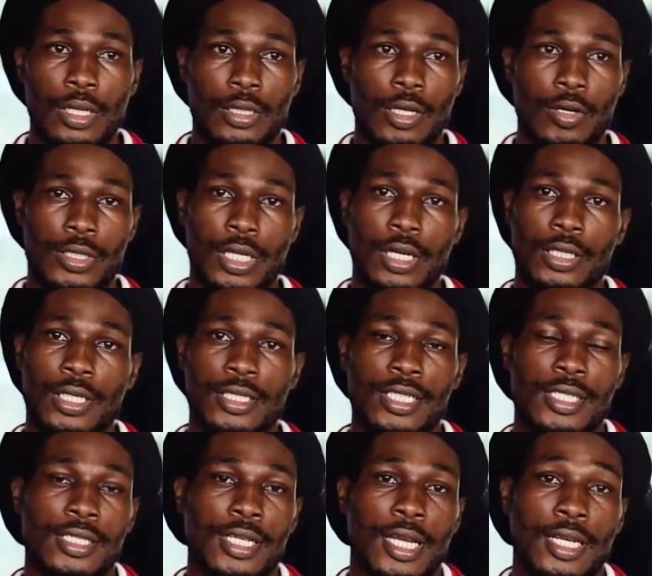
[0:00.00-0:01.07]
there was a lot of
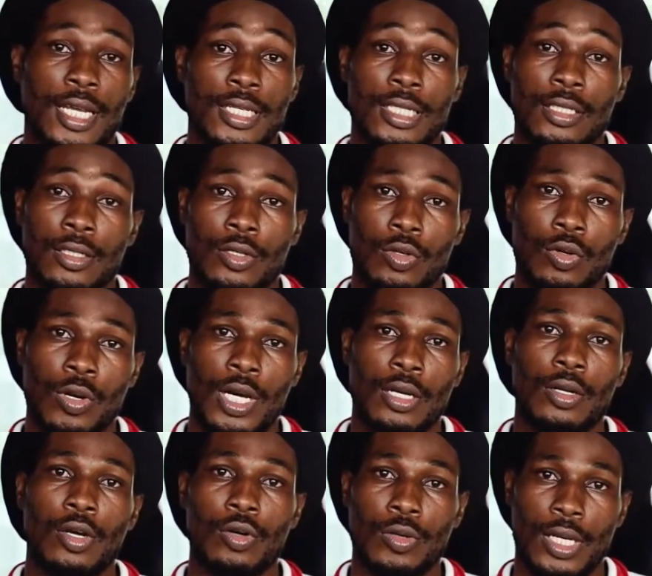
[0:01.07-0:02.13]
things that I didn't know
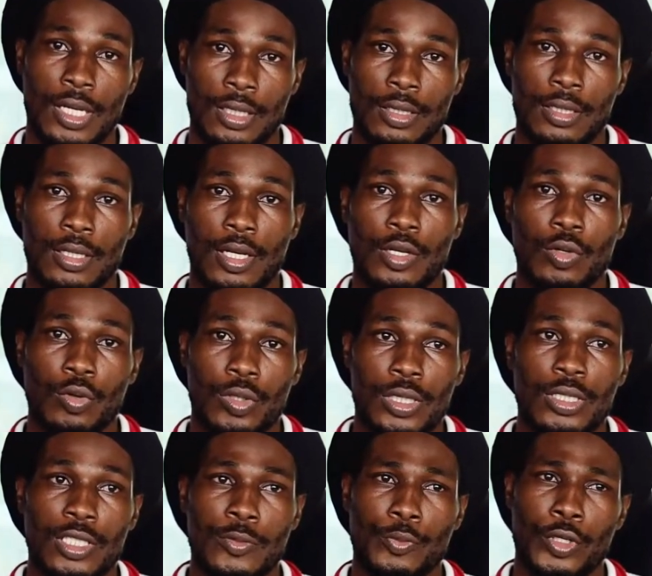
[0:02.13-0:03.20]
and now that I know it, it's